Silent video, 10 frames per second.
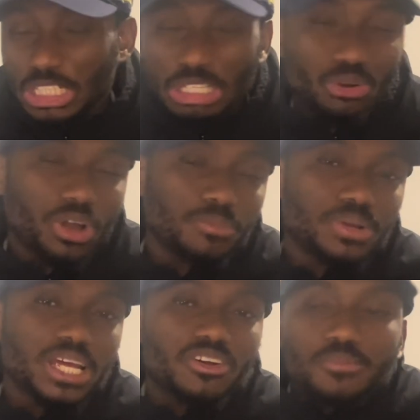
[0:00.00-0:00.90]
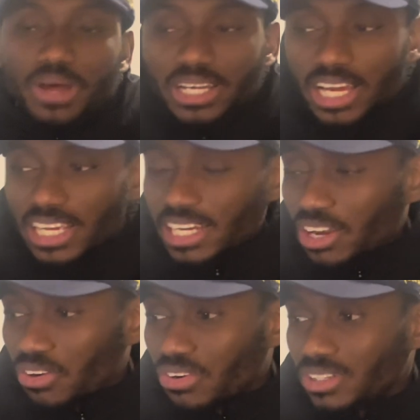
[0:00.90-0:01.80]
great player, but I
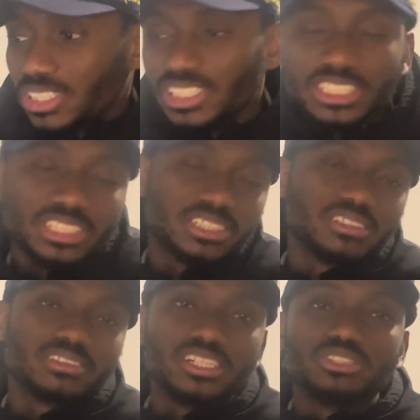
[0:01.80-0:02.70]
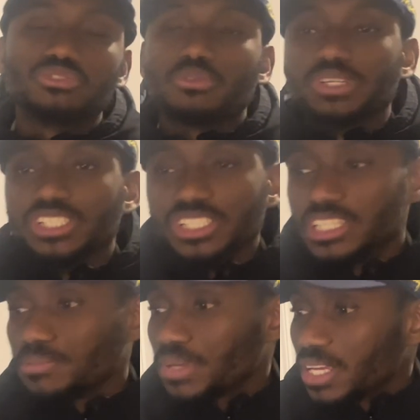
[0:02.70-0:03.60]
don't know, his form is just
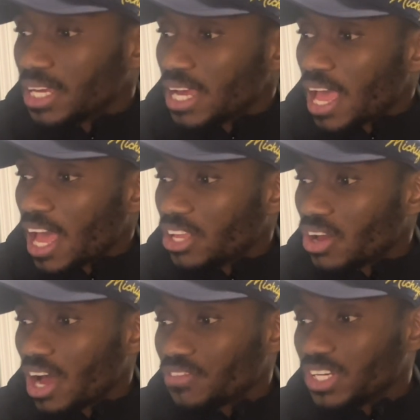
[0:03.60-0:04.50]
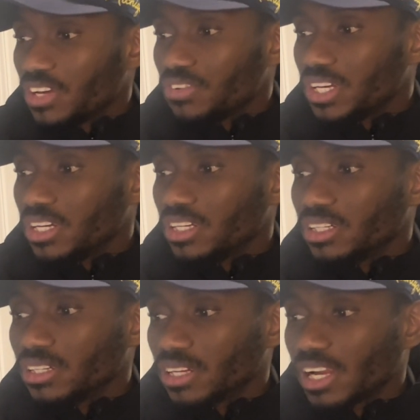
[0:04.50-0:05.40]
dipping. And you have a
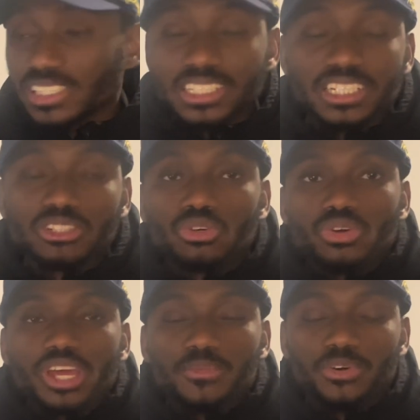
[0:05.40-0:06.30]
David Klassen who came